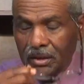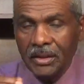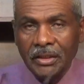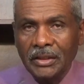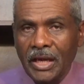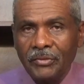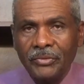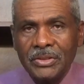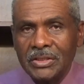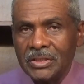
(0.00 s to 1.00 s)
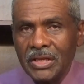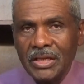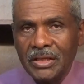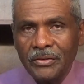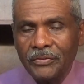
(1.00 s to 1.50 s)
cannot
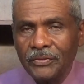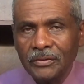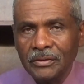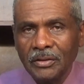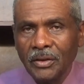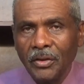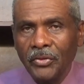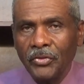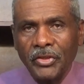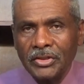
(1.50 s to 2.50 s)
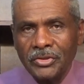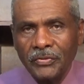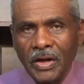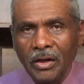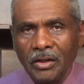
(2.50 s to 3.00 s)
receive the things of
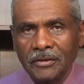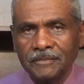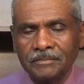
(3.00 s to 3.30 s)
God.